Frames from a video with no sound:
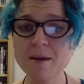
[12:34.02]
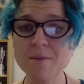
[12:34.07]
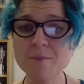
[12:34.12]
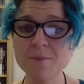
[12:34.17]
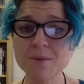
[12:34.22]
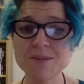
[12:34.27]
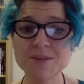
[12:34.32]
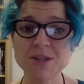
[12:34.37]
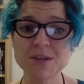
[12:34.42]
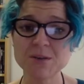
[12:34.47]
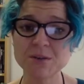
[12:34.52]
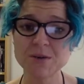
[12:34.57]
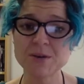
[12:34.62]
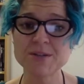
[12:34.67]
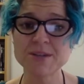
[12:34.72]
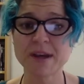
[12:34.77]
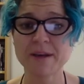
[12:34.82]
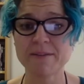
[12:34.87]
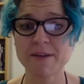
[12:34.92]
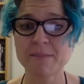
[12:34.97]
which
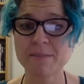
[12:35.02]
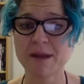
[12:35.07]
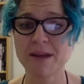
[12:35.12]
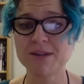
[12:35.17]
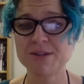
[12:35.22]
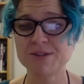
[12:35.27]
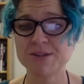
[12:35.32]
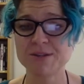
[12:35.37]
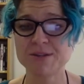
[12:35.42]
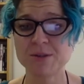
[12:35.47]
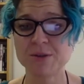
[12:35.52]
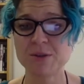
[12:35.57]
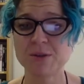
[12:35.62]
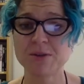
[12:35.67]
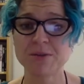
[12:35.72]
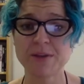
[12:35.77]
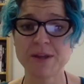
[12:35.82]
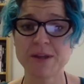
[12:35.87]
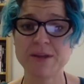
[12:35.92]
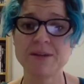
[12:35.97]
includes having managers who
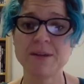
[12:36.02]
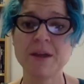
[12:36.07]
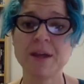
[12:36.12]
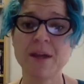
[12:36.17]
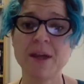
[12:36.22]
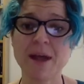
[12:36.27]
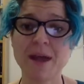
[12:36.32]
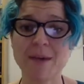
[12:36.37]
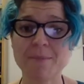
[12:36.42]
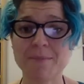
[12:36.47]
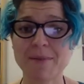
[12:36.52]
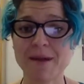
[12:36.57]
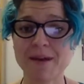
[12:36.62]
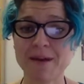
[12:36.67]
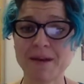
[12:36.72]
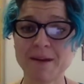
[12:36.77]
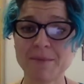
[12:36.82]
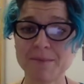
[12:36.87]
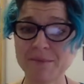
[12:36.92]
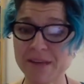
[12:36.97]
can lead
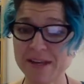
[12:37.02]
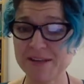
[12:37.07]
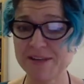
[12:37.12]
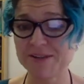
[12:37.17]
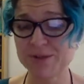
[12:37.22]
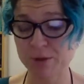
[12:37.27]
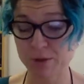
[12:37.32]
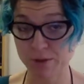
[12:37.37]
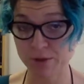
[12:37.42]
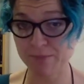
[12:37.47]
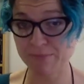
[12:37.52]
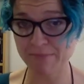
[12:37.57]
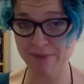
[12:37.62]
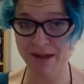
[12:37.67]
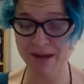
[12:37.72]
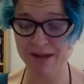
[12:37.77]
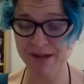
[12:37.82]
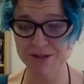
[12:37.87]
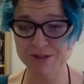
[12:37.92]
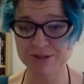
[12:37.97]
and leaders who can
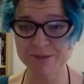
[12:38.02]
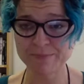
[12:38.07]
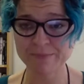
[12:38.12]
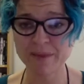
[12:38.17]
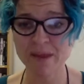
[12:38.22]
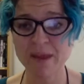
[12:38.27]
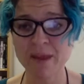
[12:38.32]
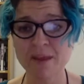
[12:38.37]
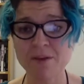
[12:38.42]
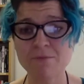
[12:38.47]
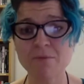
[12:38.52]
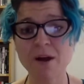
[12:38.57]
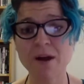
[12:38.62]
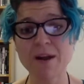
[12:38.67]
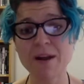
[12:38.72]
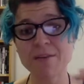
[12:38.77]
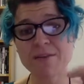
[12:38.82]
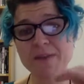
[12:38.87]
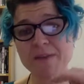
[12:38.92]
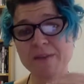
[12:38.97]
manage,
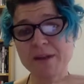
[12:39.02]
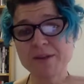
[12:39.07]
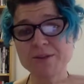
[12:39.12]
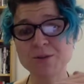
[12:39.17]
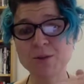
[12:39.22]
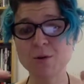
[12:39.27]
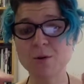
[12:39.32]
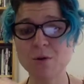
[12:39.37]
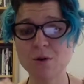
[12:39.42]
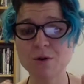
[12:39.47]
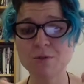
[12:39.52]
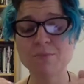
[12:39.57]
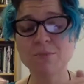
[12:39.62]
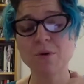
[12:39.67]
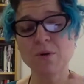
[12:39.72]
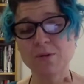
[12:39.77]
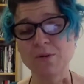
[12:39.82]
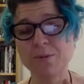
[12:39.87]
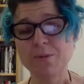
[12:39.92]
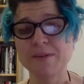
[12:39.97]
right? And then they talk
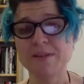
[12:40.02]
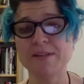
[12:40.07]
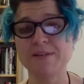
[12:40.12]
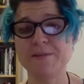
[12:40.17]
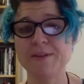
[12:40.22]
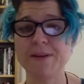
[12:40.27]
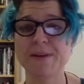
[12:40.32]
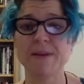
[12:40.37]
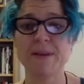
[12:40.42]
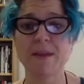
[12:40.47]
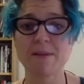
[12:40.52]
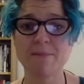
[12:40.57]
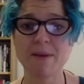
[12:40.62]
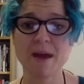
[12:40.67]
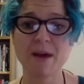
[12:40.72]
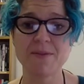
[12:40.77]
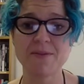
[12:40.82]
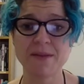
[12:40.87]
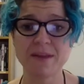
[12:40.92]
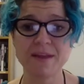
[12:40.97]
more specifically
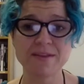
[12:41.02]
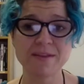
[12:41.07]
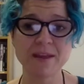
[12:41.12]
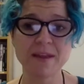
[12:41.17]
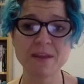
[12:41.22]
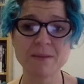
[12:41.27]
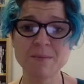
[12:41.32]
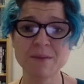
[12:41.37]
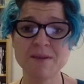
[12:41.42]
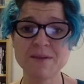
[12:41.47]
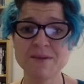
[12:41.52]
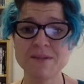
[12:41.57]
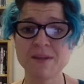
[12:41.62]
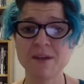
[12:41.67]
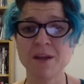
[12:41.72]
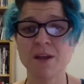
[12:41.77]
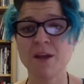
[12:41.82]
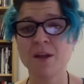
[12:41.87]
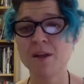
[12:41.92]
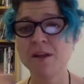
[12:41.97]
about these elements.
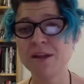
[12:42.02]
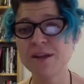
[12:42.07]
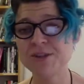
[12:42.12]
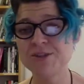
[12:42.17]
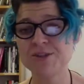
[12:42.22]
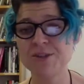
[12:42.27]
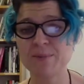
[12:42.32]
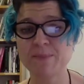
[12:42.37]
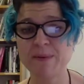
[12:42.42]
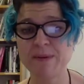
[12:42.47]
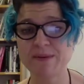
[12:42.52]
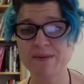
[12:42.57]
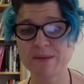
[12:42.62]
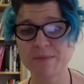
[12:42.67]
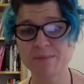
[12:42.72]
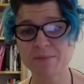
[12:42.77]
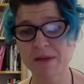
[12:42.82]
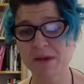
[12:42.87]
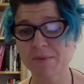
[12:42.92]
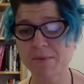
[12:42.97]
Leadership is a
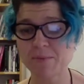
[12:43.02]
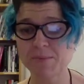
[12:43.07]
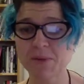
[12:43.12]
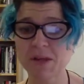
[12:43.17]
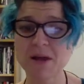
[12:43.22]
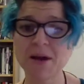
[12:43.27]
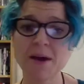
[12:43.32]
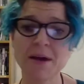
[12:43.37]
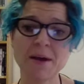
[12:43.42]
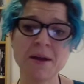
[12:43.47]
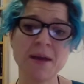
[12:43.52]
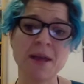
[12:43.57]
blah, blah, blah.